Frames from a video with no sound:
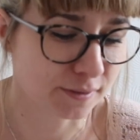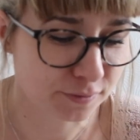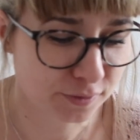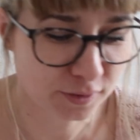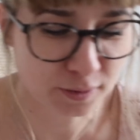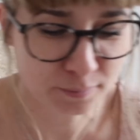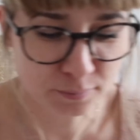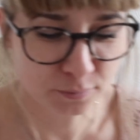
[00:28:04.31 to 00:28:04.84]

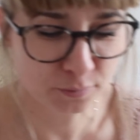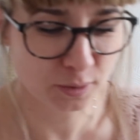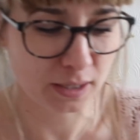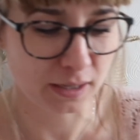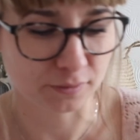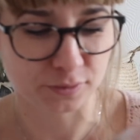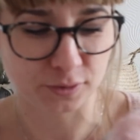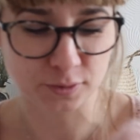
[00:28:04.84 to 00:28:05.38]
from
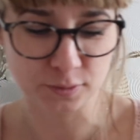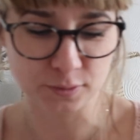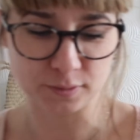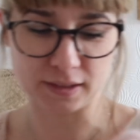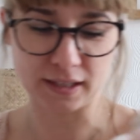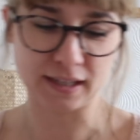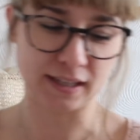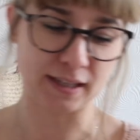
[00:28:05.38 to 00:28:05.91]
Möel
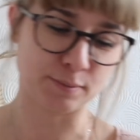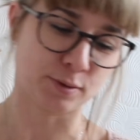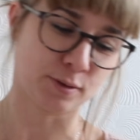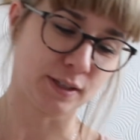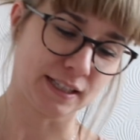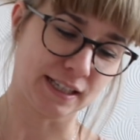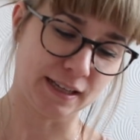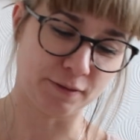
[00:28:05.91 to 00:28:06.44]
that I
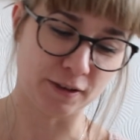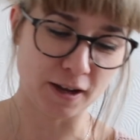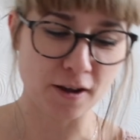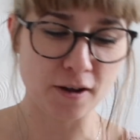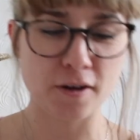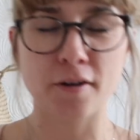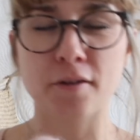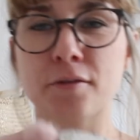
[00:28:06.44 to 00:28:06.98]
absolutely
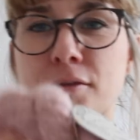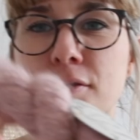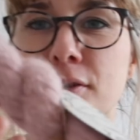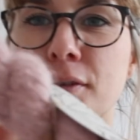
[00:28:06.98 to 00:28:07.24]
love.